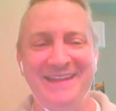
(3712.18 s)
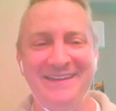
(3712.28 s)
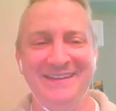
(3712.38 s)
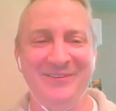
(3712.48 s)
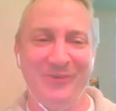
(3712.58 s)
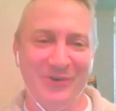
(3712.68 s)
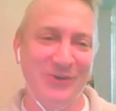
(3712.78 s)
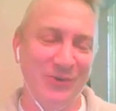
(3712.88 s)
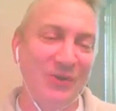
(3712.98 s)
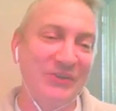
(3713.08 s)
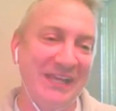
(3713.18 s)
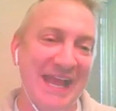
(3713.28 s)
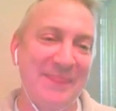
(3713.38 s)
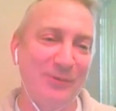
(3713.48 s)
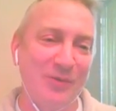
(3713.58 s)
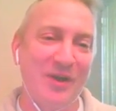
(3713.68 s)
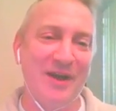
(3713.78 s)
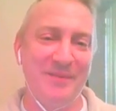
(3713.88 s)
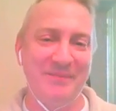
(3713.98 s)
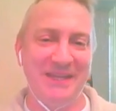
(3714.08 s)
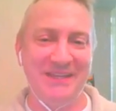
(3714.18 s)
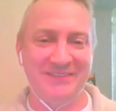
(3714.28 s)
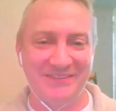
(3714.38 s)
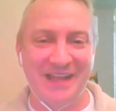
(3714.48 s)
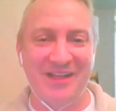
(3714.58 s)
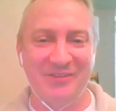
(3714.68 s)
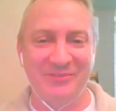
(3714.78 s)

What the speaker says: or you're looking at the ROM itself.